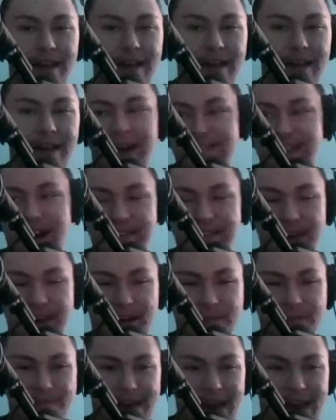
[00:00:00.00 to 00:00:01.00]
That's
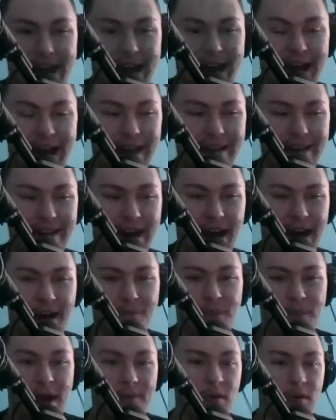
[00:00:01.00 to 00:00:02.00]
awesome. And,
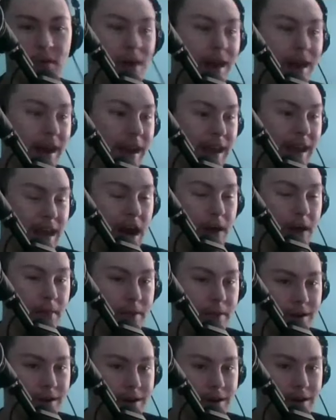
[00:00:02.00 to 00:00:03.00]
have you been in any
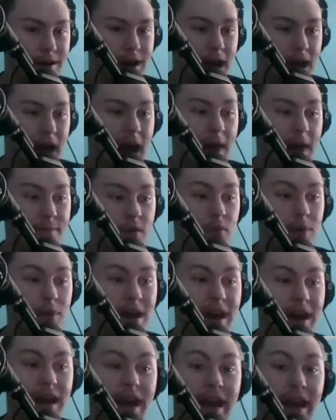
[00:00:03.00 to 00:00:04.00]

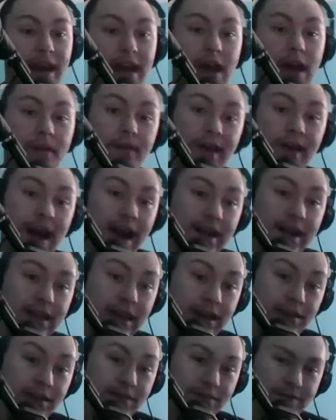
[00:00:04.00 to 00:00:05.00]
other
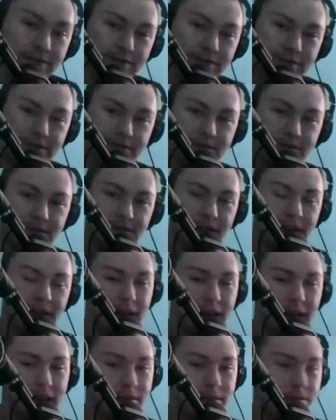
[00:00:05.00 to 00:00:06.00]
acting? Like
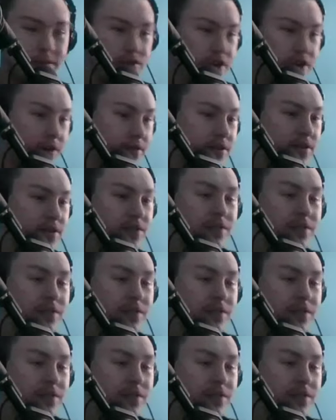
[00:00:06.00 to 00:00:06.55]
any other shows?